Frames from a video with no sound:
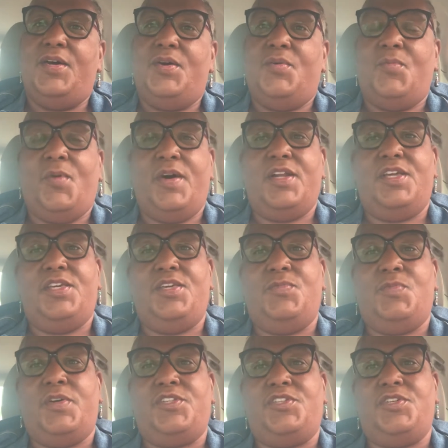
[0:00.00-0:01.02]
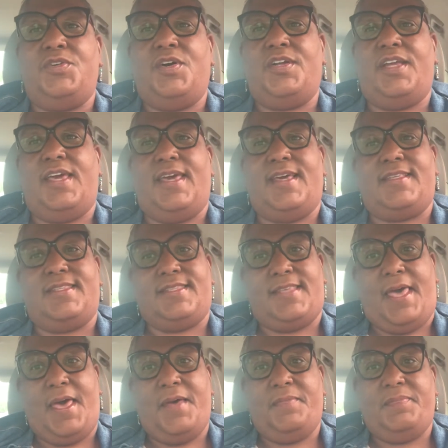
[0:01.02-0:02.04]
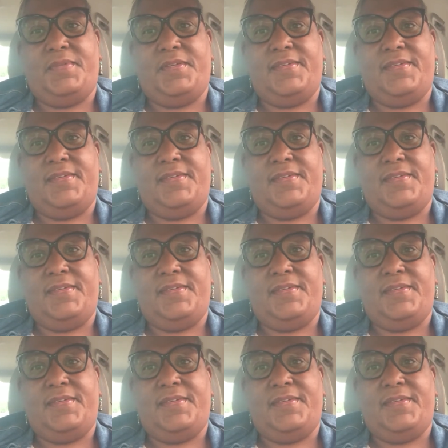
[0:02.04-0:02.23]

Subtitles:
what you're going to accept